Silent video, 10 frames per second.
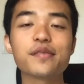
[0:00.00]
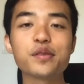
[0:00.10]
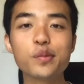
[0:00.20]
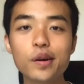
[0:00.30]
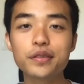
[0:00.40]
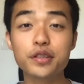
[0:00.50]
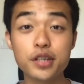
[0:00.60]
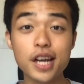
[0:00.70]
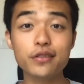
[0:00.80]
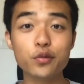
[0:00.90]
if you want to
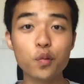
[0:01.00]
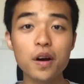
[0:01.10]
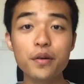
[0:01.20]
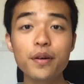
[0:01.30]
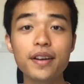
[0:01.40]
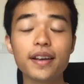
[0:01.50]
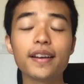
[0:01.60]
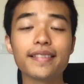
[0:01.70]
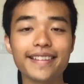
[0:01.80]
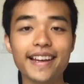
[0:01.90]
change the world,
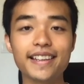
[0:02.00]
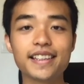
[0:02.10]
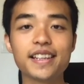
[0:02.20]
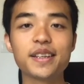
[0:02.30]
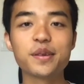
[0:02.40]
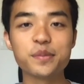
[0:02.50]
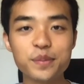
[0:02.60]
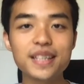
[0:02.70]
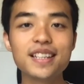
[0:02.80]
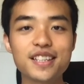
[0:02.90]
then
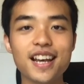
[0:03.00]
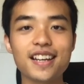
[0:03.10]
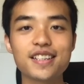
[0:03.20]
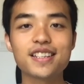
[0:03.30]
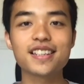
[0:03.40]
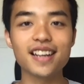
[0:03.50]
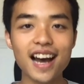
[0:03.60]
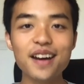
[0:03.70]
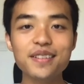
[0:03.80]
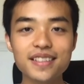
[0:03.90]
be the change.
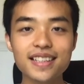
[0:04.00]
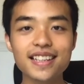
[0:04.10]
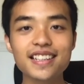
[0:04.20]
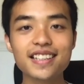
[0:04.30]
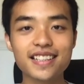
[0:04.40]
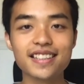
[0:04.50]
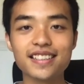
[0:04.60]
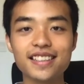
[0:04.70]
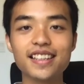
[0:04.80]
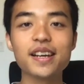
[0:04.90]
I'll see you
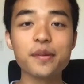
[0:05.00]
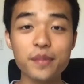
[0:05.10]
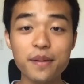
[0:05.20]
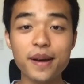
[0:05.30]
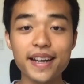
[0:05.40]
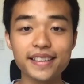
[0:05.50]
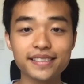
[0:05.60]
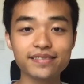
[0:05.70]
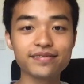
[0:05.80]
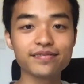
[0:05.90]
soon. Bye bye.